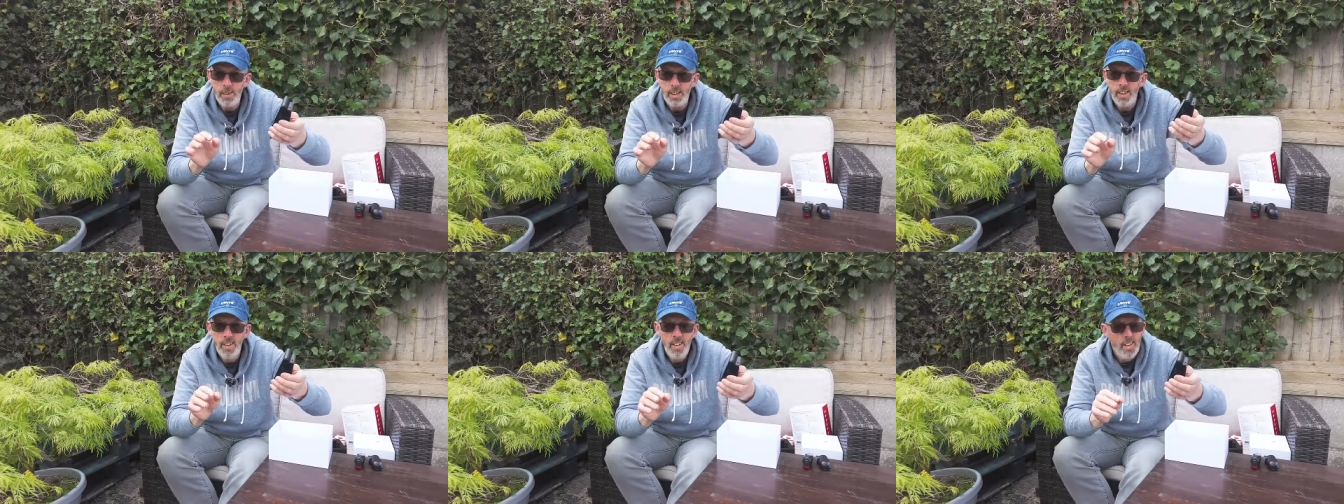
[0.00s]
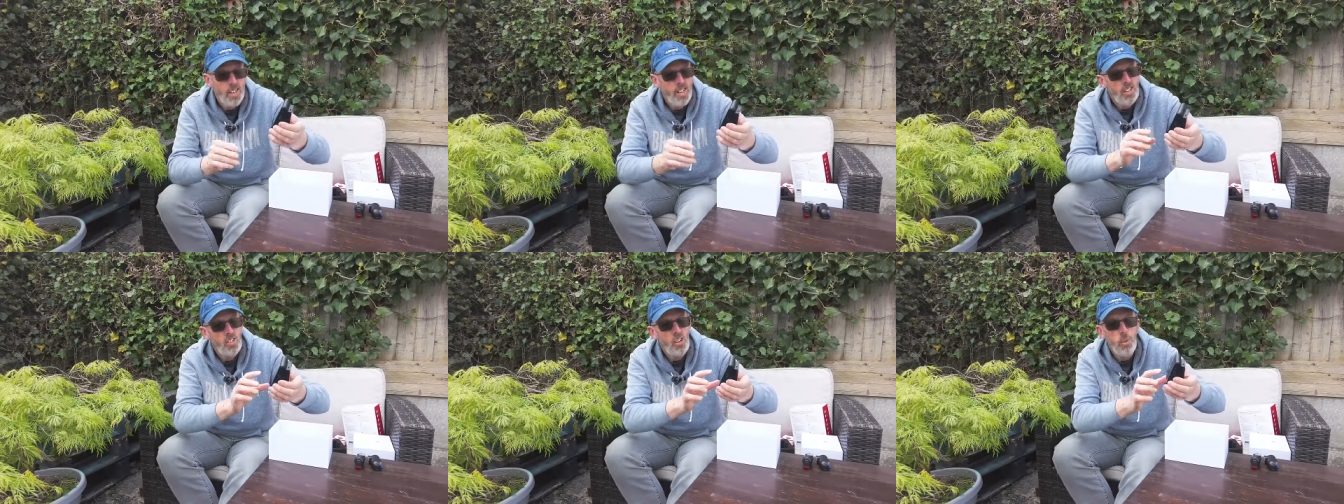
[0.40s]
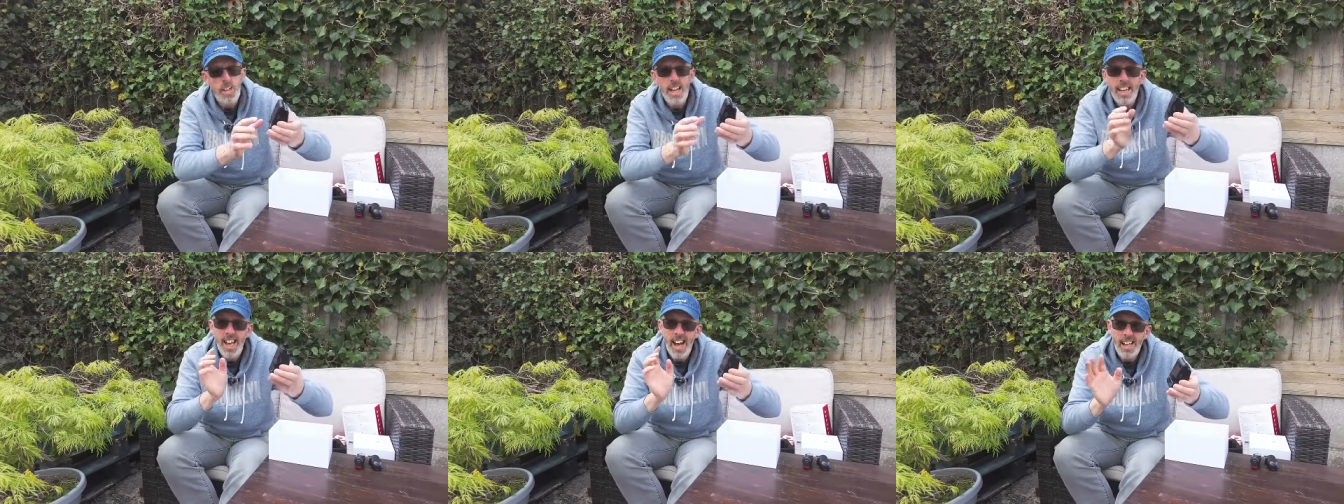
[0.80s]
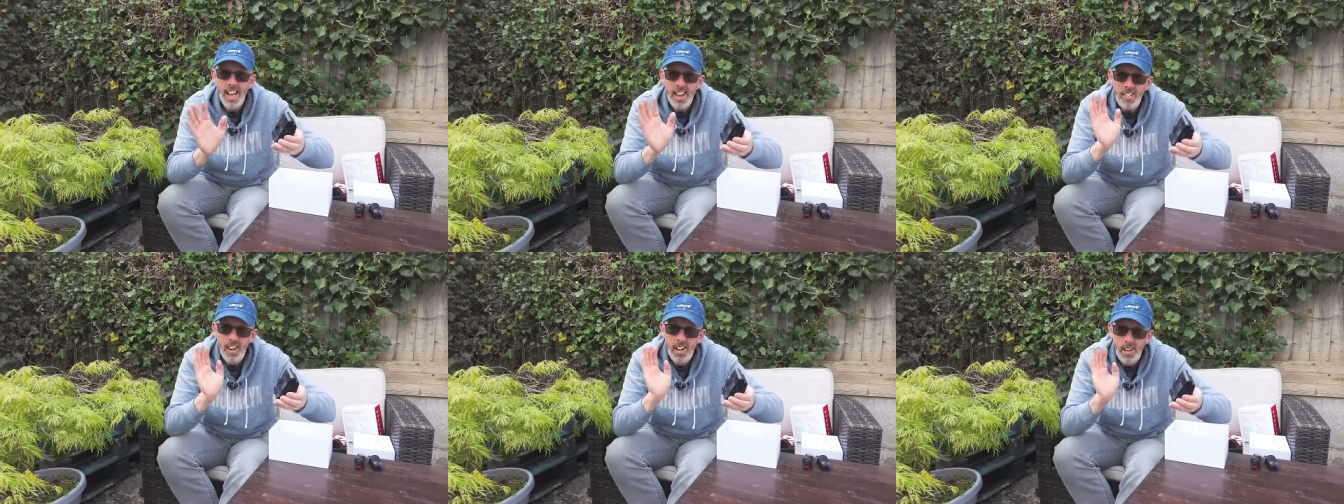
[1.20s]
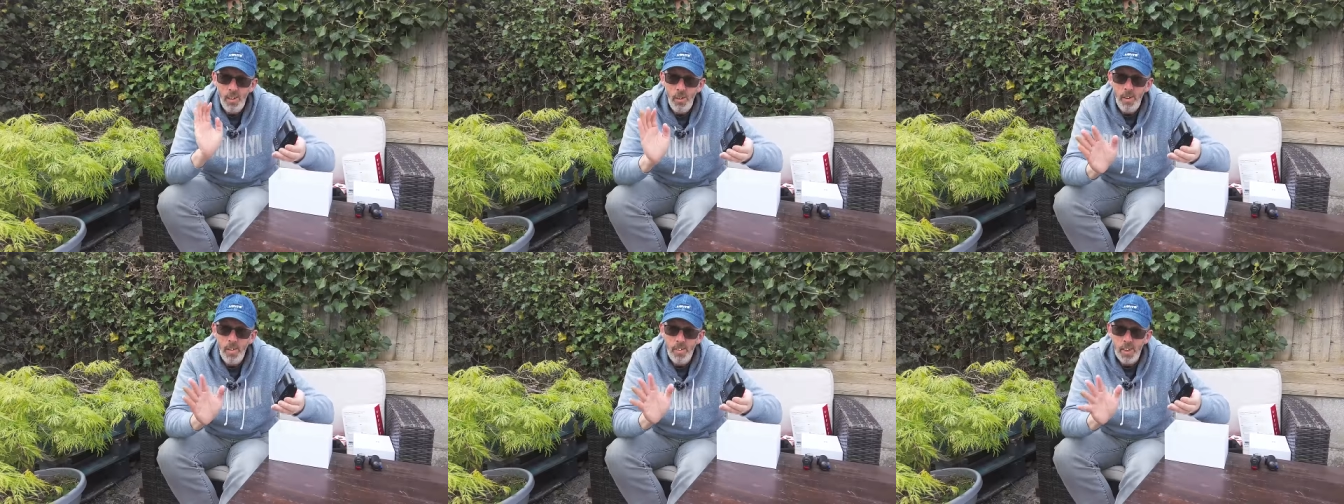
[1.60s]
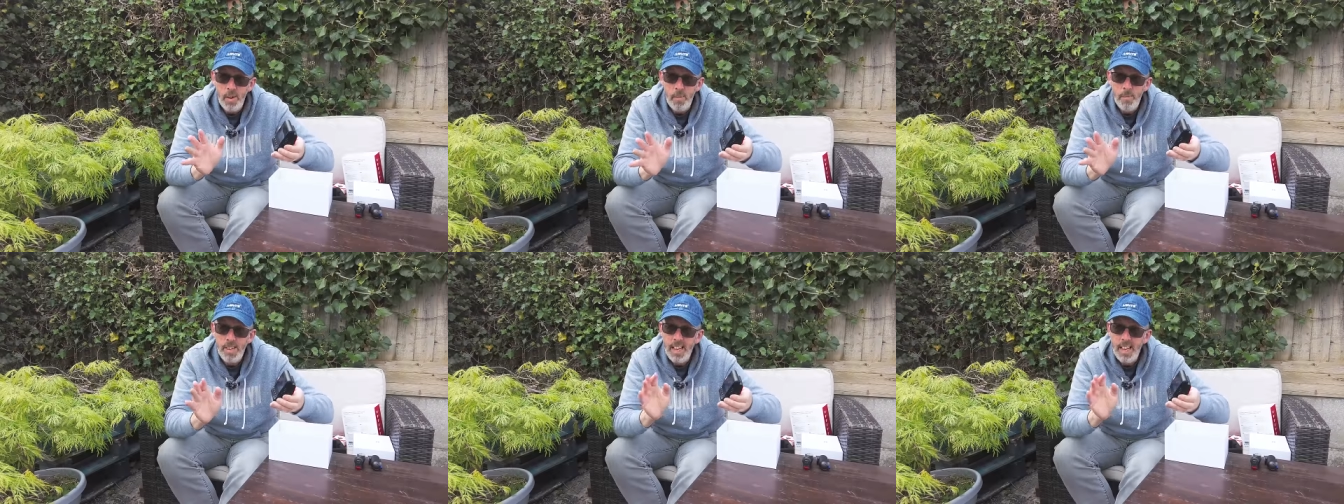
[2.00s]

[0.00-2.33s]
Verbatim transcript: And so you can actually look at them.